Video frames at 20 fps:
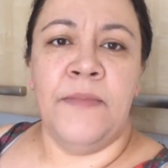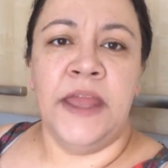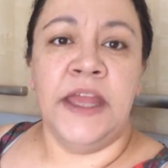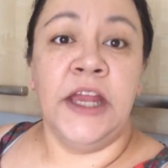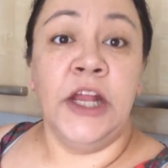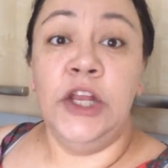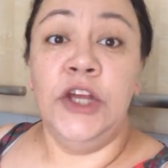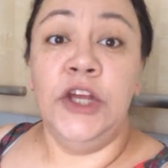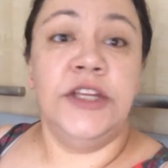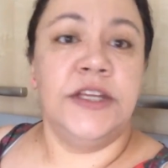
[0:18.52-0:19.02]

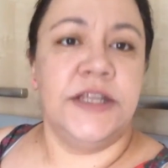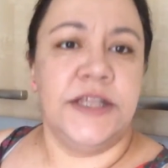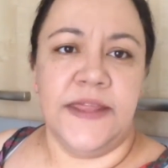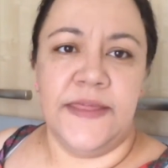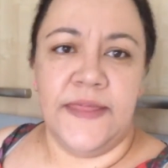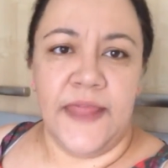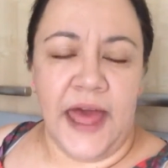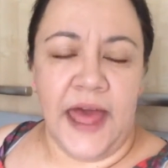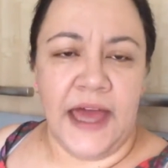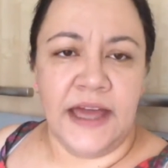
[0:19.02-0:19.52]
included
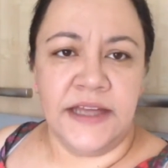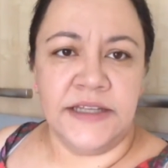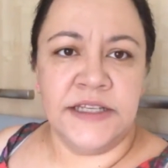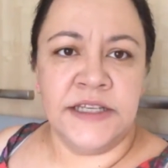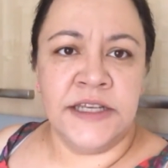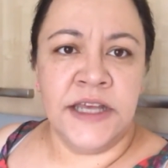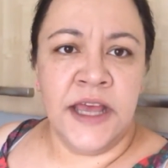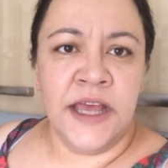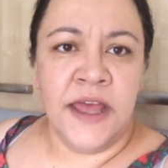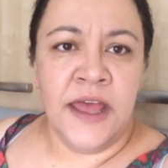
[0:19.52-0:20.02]
in
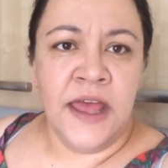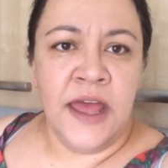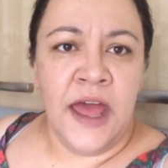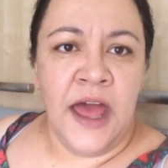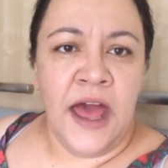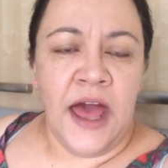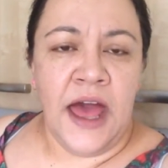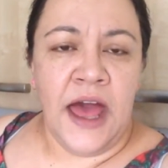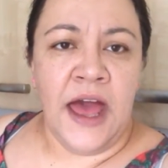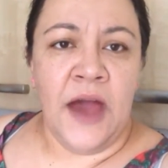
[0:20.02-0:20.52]
that
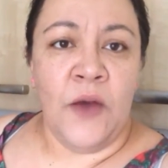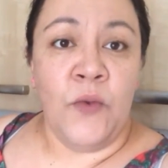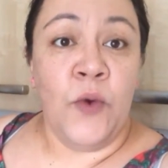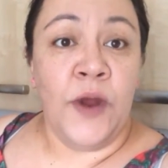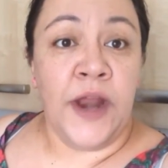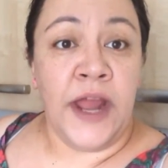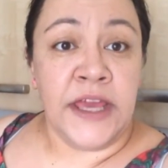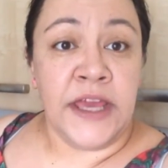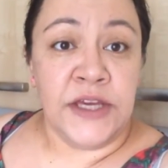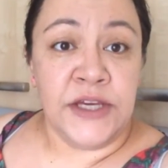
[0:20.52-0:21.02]

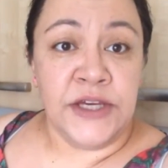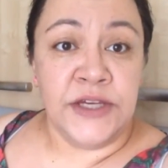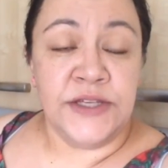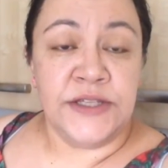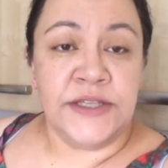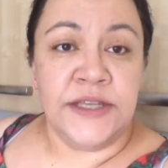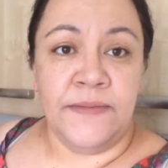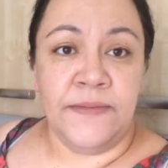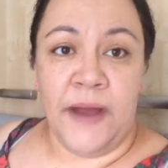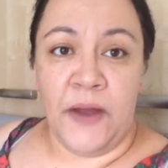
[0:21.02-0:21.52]
what I
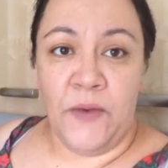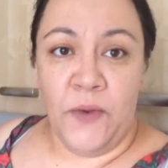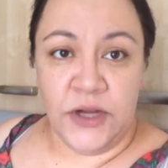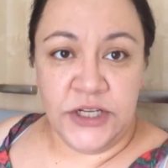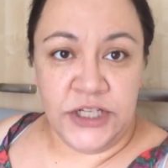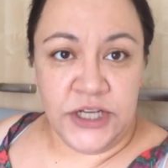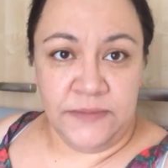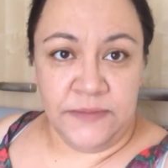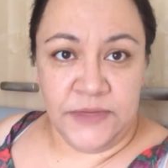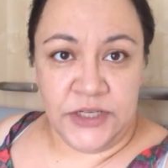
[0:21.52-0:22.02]
use in my
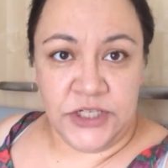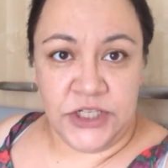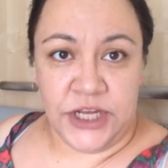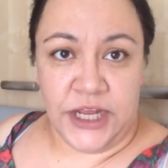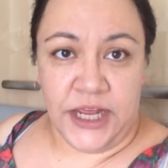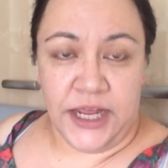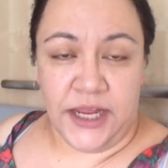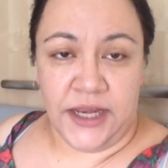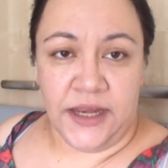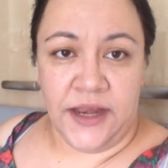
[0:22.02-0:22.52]
washing
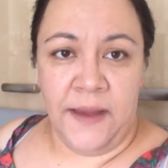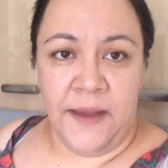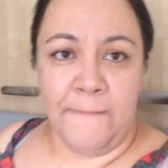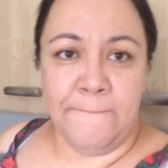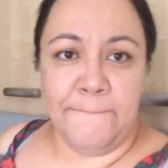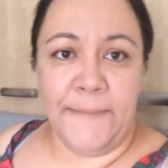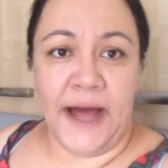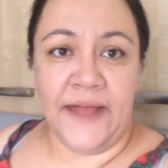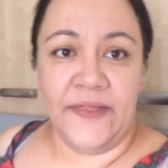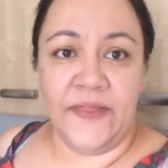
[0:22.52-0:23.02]
machine,
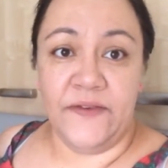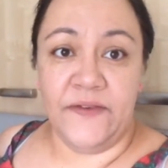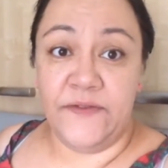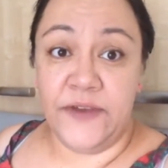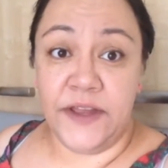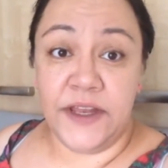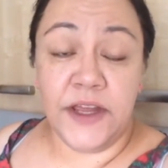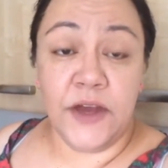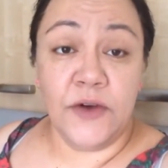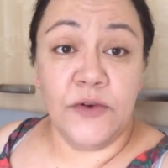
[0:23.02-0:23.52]
but the
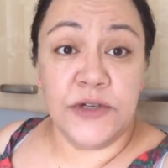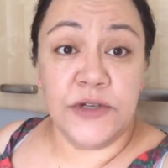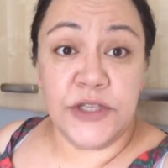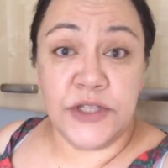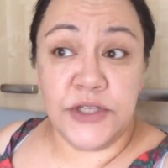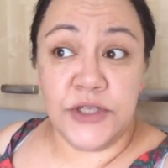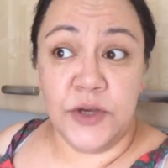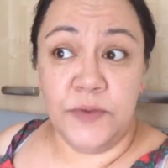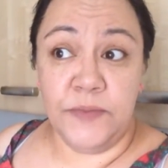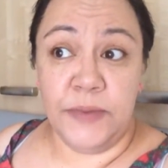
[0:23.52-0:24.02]
video
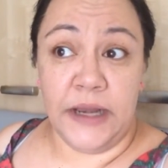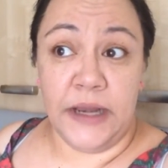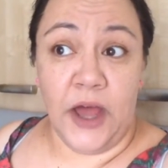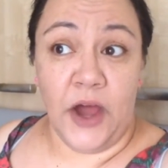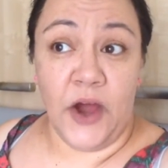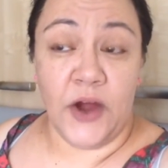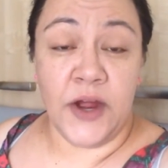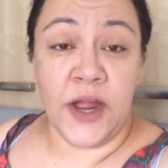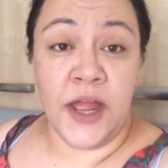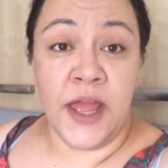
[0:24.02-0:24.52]
was super
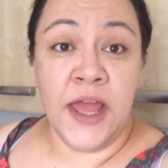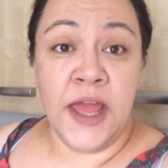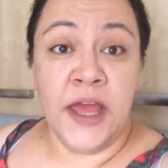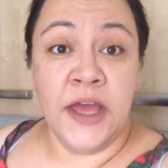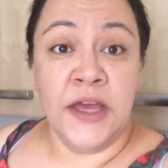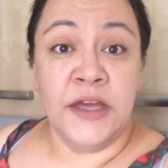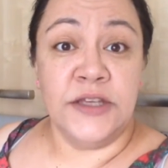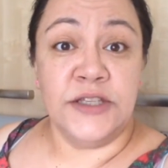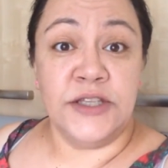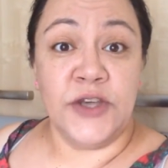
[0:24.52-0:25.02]
long,
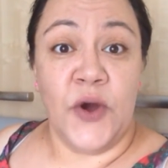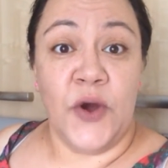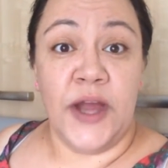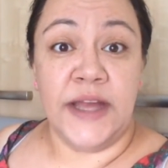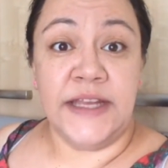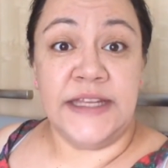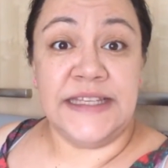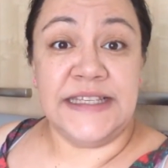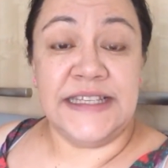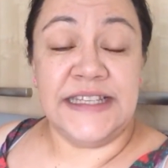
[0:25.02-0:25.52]
so
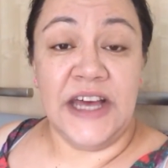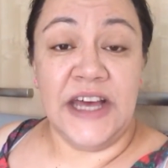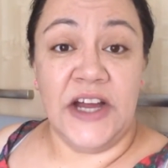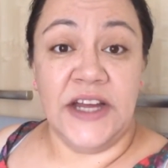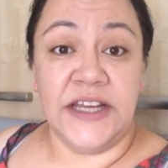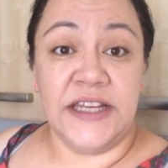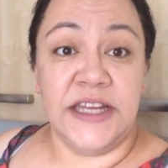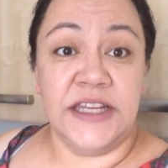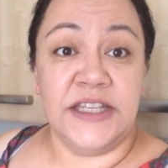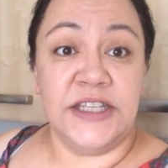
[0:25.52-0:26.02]
I
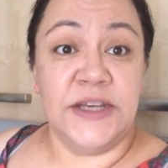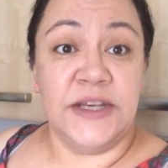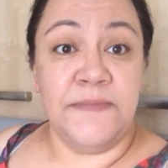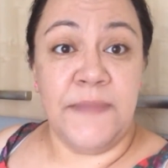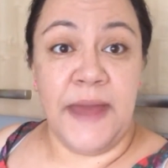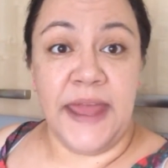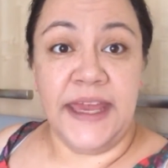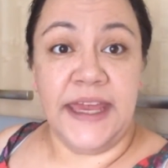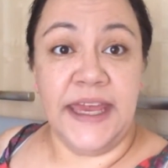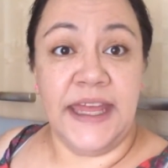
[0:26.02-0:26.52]
decided to
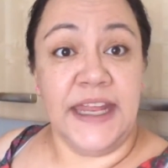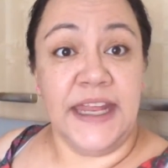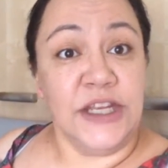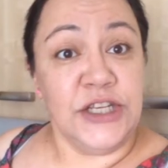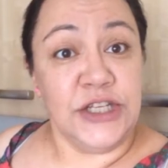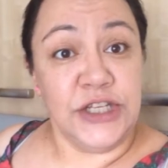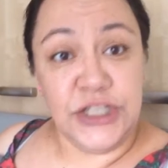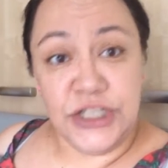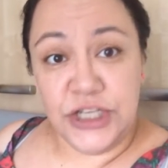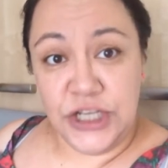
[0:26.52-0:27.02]
make it
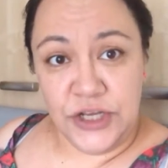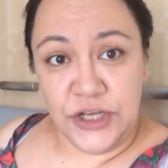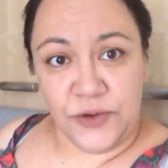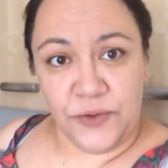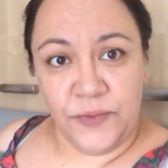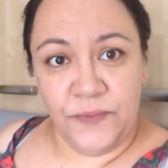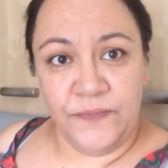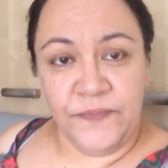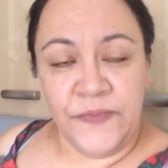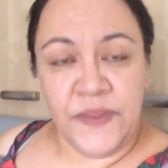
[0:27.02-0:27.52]
into two.